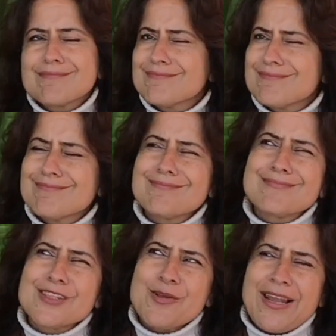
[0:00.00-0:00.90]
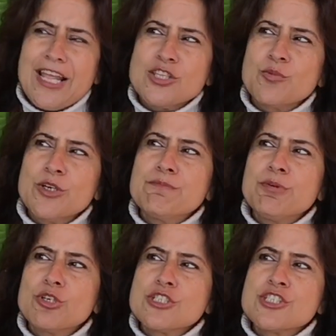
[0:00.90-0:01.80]
do I like the word
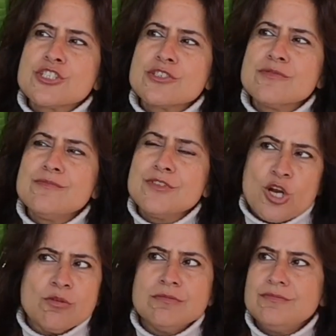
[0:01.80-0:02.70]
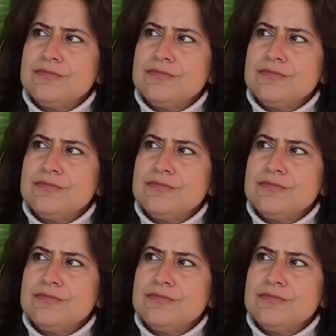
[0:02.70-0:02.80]
push? No.